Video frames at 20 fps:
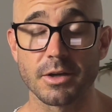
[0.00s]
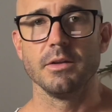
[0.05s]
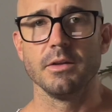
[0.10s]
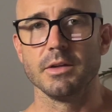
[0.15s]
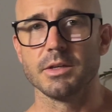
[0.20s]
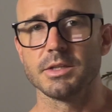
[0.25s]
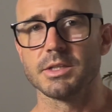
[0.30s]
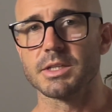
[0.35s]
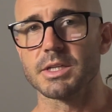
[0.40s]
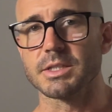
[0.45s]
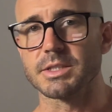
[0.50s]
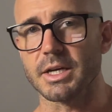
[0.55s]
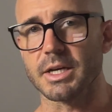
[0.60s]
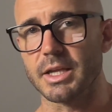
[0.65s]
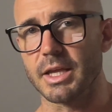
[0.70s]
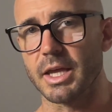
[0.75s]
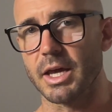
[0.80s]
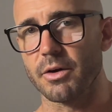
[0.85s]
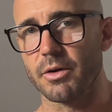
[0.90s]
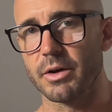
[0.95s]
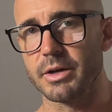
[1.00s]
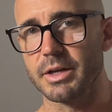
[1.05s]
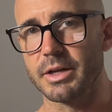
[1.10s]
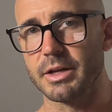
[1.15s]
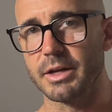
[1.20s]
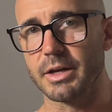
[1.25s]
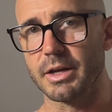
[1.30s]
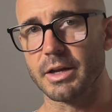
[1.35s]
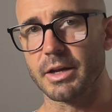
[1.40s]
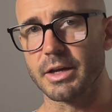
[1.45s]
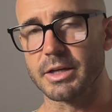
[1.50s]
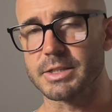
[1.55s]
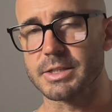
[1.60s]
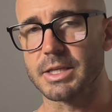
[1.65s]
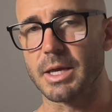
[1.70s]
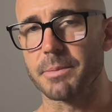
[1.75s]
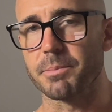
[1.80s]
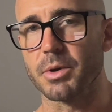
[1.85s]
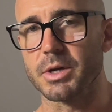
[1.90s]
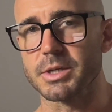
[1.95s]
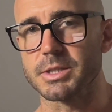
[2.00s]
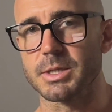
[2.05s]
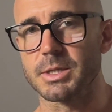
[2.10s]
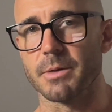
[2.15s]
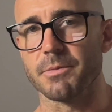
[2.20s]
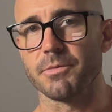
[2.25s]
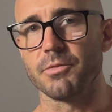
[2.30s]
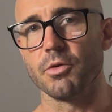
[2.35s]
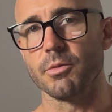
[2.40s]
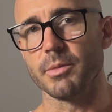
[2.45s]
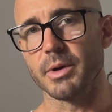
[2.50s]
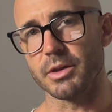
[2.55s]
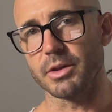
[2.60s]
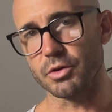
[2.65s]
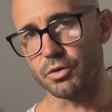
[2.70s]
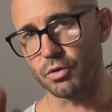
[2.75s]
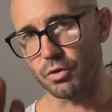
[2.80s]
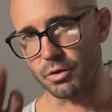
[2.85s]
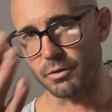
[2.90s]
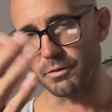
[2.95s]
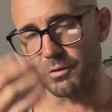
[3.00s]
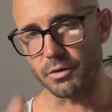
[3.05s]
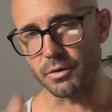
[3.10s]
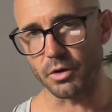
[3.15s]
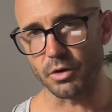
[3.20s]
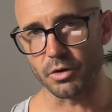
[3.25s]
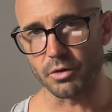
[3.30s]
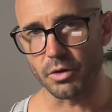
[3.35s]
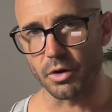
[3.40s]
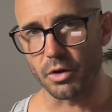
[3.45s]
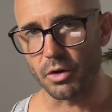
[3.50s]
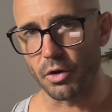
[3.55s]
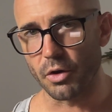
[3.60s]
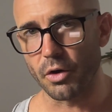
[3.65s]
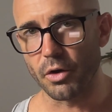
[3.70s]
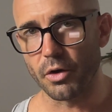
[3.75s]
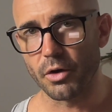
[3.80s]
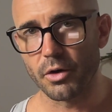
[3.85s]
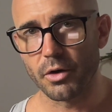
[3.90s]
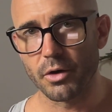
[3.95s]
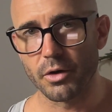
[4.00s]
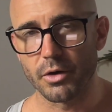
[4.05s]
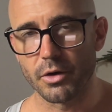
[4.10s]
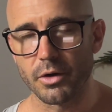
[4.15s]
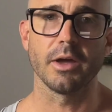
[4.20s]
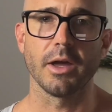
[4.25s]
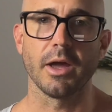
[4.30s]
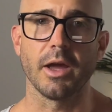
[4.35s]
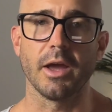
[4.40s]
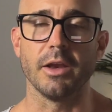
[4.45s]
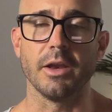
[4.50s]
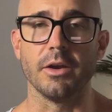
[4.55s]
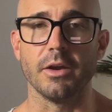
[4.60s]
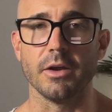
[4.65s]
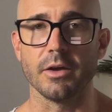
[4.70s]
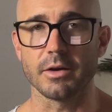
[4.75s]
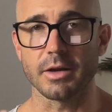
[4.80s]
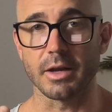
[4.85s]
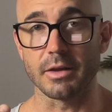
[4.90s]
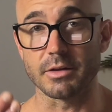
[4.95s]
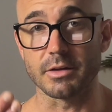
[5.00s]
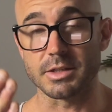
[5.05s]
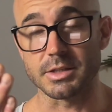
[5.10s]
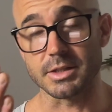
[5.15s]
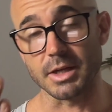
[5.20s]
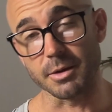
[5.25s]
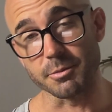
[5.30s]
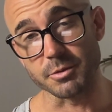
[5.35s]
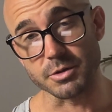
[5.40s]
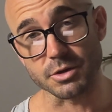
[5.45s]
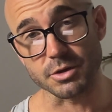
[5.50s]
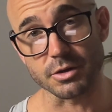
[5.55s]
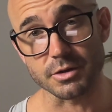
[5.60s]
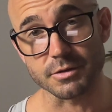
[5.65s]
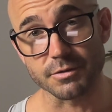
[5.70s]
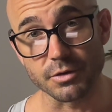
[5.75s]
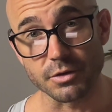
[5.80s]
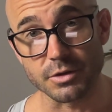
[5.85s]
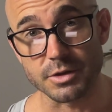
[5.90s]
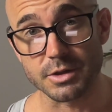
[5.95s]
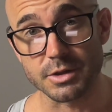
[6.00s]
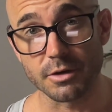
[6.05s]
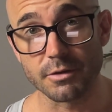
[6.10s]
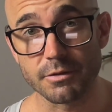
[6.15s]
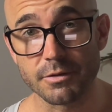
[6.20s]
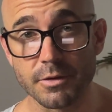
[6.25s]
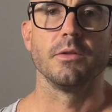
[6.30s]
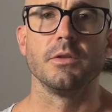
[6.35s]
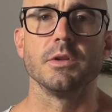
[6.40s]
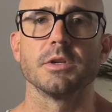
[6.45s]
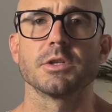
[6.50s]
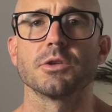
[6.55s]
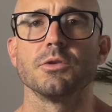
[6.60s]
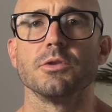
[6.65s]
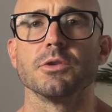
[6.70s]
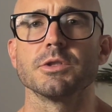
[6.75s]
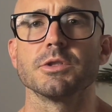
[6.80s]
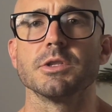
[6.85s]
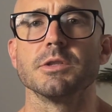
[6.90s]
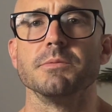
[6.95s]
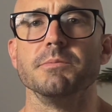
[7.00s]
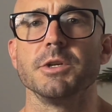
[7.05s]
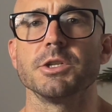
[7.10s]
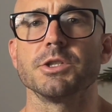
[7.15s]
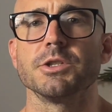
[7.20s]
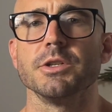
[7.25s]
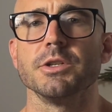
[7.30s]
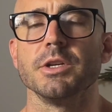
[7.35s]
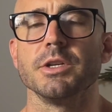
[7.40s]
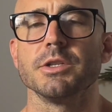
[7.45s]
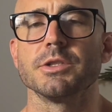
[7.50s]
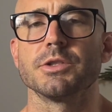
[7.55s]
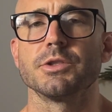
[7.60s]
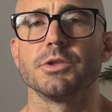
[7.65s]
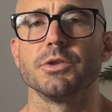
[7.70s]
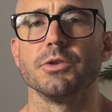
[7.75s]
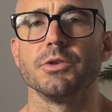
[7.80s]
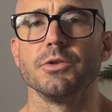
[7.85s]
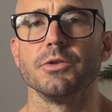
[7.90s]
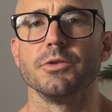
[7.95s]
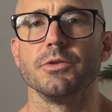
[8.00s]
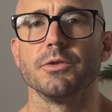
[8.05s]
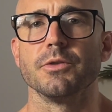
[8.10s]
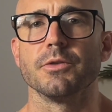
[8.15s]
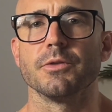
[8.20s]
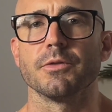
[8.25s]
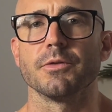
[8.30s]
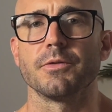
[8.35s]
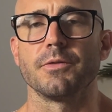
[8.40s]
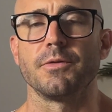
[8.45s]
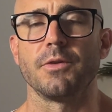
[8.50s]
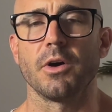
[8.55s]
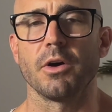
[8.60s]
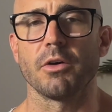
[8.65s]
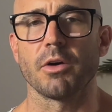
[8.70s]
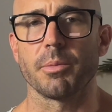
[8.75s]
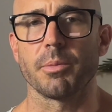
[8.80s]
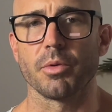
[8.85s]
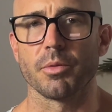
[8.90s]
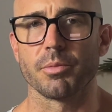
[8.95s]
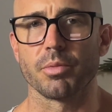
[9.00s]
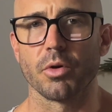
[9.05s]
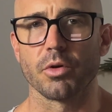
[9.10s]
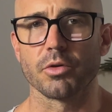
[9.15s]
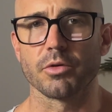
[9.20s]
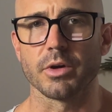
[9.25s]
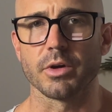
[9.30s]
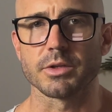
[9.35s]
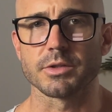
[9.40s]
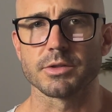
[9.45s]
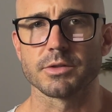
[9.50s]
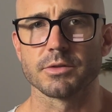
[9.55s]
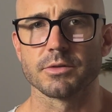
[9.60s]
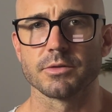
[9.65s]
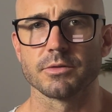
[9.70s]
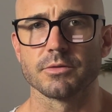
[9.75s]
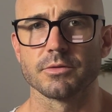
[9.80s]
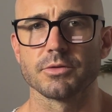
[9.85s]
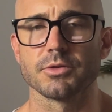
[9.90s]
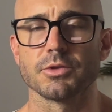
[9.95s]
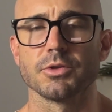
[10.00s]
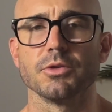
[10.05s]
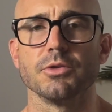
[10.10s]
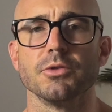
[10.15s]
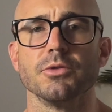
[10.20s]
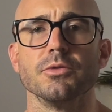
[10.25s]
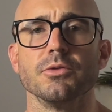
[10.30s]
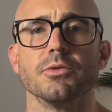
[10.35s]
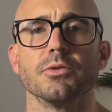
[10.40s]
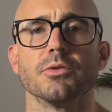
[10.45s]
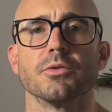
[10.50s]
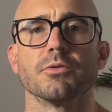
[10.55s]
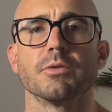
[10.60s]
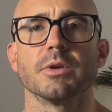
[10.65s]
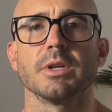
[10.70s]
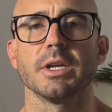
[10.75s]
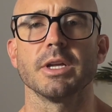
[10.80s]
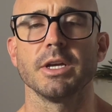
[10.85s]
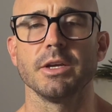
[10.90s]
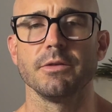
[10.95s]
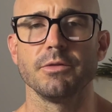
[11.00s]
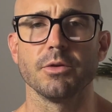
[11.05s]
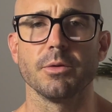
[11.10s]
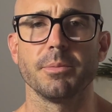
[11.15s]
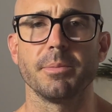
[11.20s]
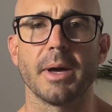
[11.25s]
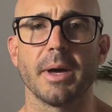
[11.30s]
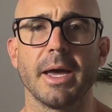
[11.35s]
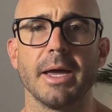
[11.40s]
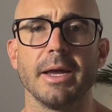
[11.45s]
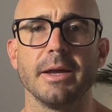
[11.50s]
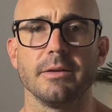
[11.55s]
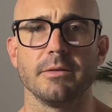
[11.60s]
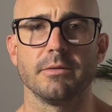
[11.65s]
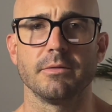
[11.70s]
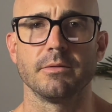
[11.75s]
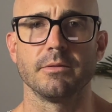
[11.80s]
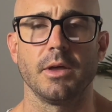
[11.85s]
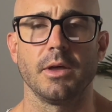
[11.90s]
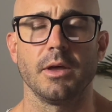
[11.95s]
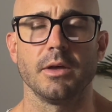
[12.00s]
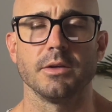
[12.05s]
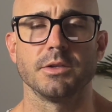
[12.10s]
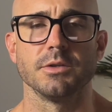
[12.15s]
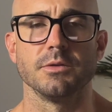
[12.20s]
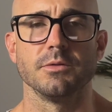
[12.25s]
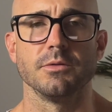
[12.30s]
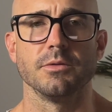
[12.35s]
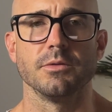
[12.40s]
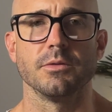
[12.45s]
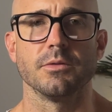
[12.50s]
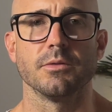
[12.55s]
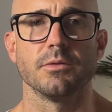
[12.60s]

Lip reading: This is exactly how I did it in a step-by-step format that you can follow along and get the same results for yourself. This course's mission is to fire up your progress, to relieve your pain, and to